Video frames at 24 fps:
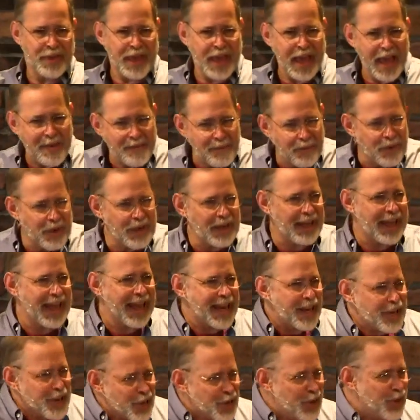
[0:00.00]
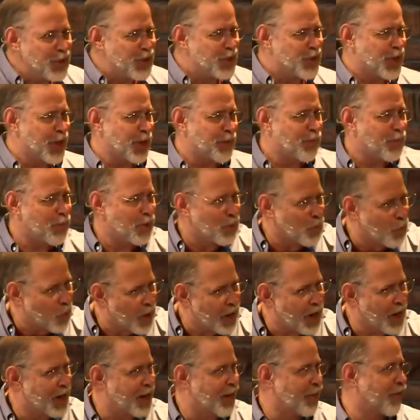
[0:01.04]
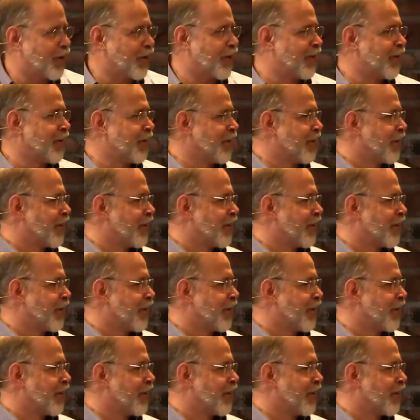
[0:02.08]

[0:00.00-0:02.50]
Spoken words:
They have relationship with one another.